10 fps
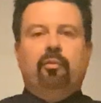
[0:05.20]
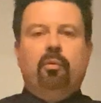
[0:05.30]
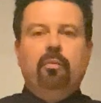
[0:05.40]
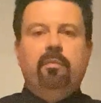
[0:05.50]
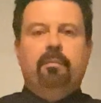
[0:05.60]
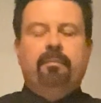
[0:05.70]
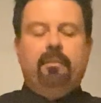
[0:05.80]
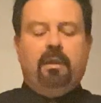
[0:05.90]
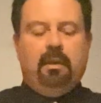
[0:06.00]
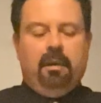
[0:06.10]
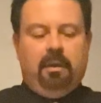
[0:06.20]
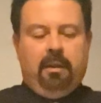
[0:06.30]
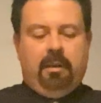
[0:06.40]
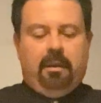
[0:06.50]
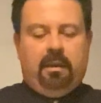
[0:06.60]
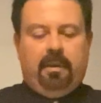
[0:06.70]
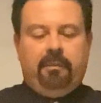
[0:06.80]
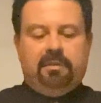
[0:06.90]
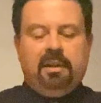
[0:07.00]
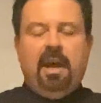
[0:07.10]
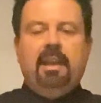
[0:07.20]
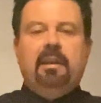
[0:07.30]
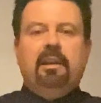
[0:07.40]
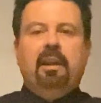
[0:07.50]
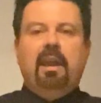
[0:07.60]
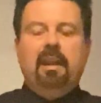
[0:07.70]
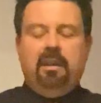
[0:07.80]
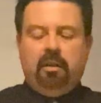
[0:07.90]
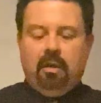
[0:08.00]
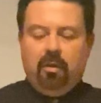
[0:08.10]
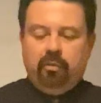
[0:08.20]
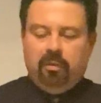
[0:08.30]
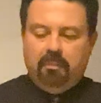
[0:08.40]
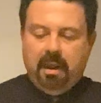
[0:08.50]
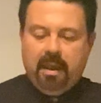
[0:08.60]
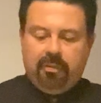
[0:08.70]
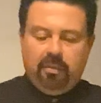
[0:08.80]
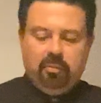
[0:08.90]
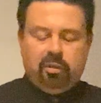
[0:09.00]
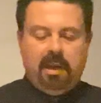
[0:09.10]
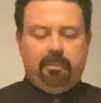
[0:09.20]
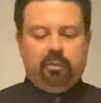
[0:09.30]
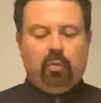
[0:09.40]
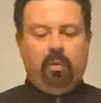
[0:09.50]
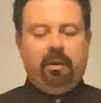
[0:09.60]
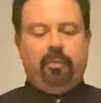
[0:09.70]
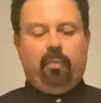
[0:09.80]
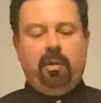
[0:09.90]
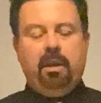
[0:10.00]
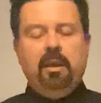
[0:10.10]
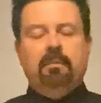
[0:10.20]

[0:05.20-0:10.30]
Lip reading: Truth. I've decided today to go to Matthew chapter 23,